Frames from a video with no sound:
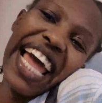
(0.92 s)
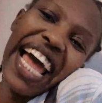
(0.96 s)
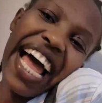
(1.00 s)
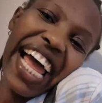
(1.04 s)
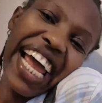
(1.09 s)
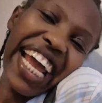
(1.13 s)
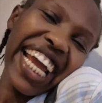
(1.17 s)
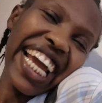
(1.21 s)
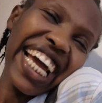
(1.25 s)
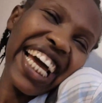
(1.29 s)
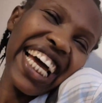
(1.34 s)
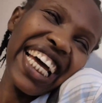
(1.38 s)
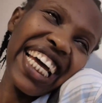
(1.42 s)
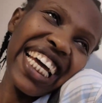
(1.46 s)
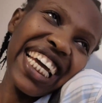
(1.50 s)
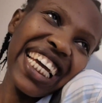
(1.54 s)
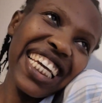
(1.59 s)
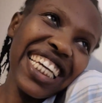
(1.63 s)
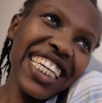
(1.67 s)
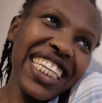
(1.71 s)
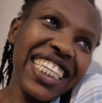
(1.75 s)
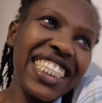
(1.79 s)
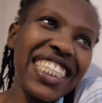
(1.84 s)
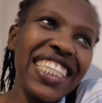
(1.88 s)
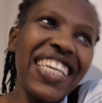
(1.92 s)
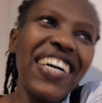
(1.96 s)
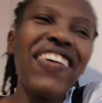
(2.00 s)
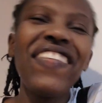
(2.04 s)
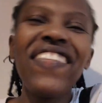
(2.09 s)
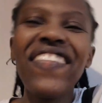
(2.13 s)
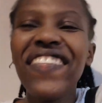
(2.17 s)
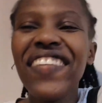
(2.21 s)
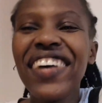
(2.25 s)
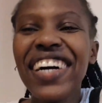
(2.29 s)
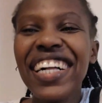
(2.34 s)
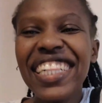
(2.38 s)
hi guys
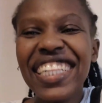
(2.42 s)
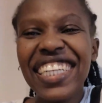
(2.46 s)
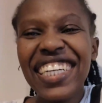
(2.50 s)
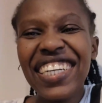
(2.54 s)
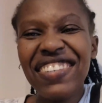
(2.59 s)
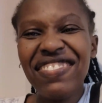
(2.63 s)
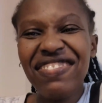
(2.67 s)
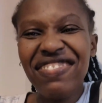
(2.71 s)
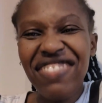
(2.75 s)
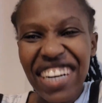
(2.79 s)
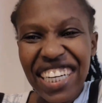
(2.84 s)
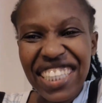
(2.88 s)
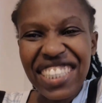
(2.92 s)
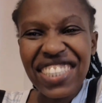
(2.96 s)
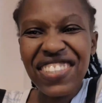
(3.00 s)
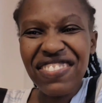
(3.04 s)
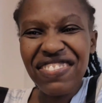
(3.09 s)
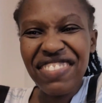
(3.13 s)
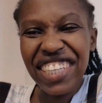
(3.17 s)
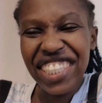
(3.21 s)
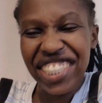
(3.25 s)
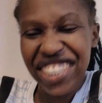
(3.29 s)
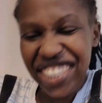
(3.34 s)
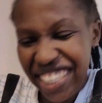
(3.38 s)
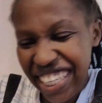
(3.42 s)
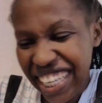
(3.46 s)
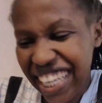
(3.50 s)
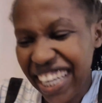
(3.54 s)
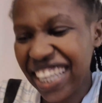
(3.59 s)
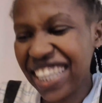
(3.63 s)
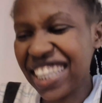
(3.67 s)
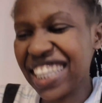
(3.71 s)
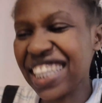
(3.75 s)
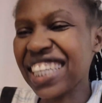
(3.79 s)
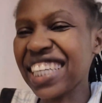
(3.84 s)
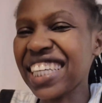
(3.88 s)
welcome back to my
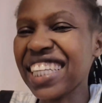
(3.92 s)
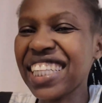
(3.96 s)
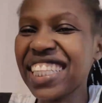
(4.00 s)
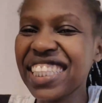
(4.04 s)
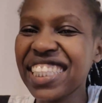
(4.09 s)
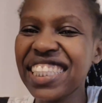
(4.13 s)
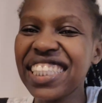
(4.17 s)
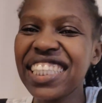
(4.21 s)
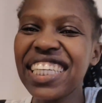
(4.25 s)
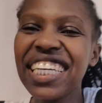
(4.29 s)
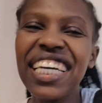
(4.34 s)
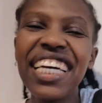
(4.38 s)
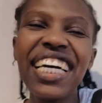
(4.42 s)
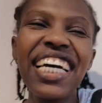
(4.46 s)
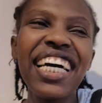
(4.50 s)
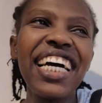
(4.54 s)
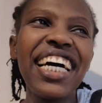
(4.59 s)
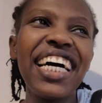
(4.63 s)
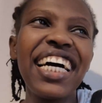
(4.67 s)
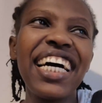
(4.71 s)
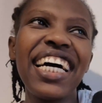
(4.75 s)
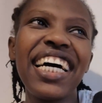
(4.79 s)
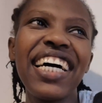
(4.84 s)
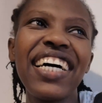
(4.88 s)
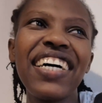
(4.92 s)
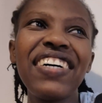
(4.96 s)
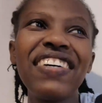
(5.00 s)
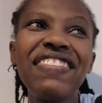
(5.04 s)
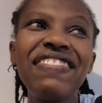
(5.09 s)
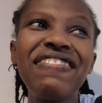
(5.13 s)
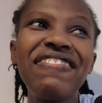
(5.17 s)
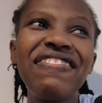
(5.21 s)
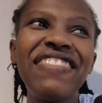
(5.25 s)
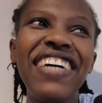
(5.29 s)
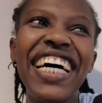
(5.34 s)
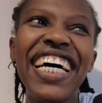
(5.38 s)
channel
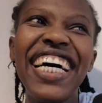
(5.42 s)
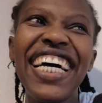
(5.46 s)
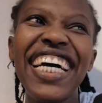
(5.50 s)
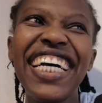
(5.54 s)
um